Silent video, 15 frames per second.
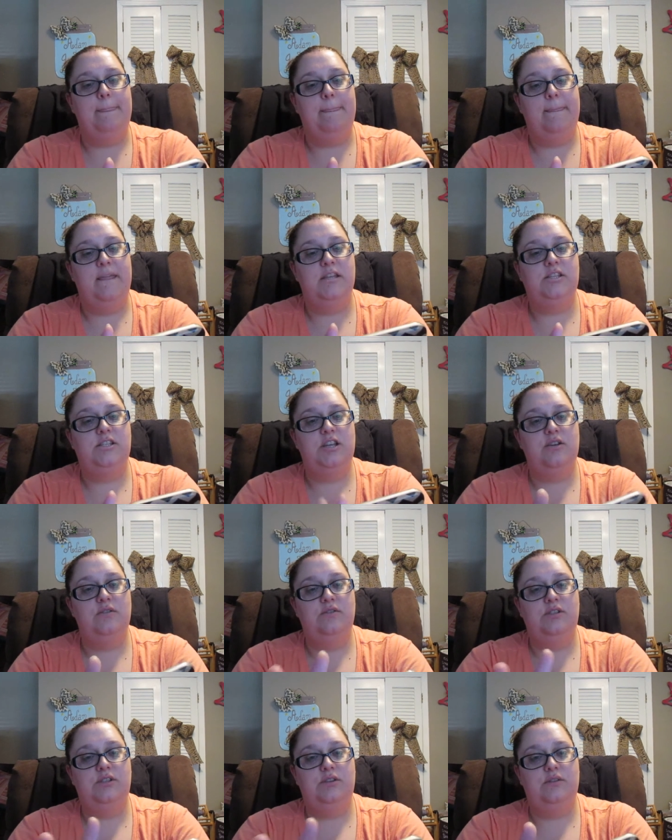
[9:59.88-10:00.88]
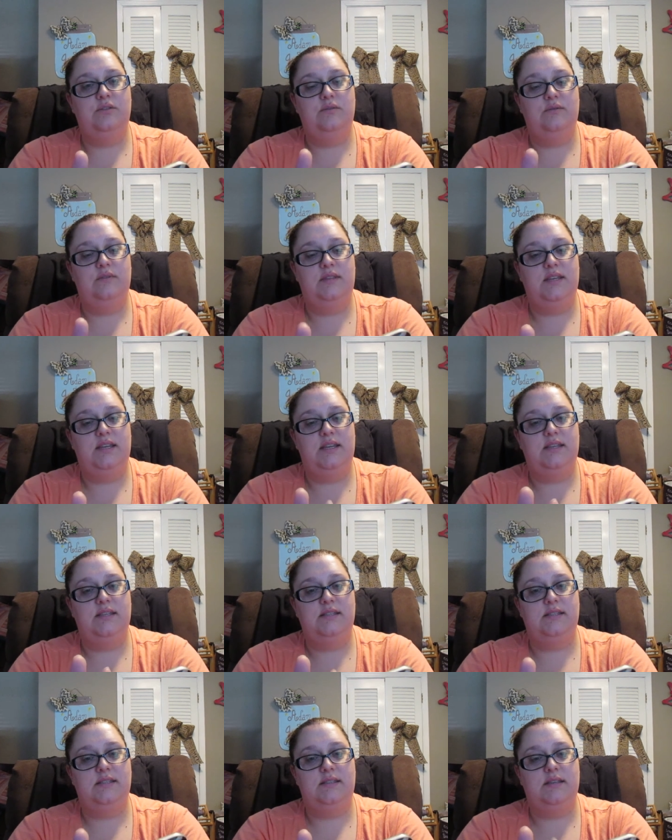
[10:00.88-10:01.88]
It shows you
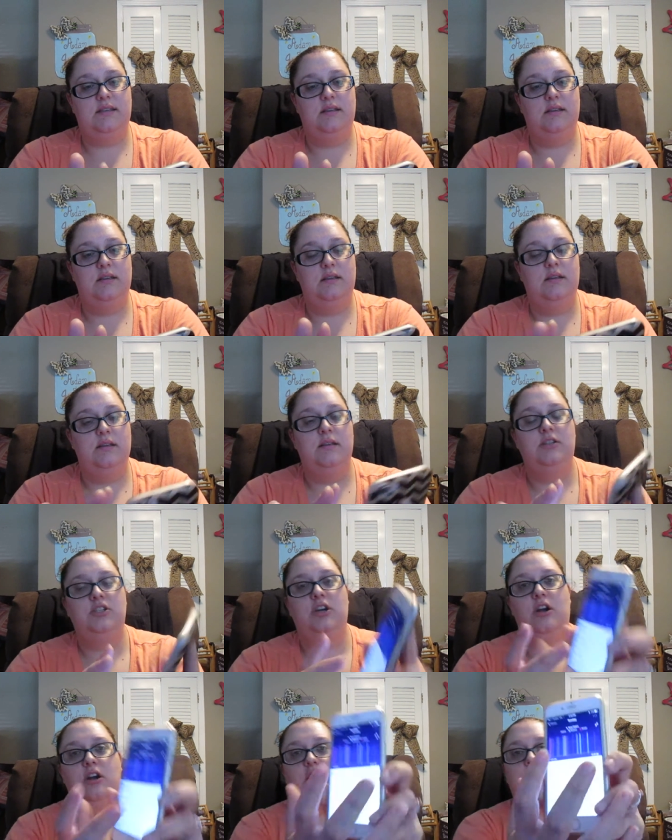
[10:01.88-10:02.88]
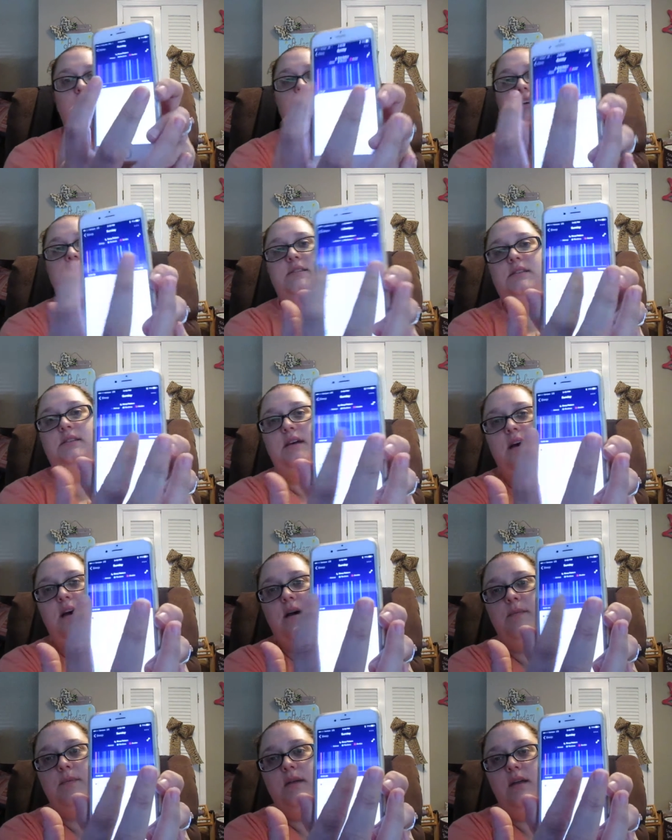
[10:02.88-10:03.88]
this chart across the
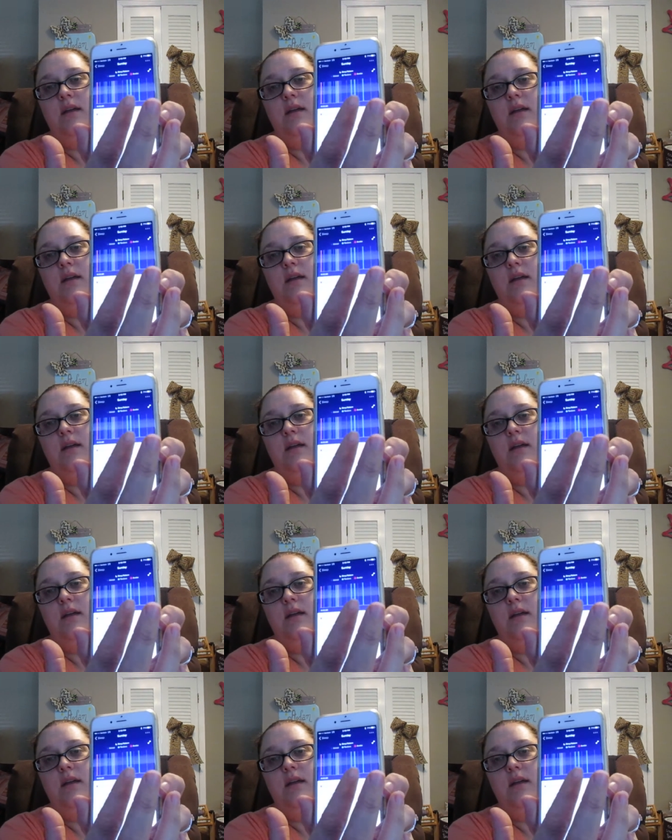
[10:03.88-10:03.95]
top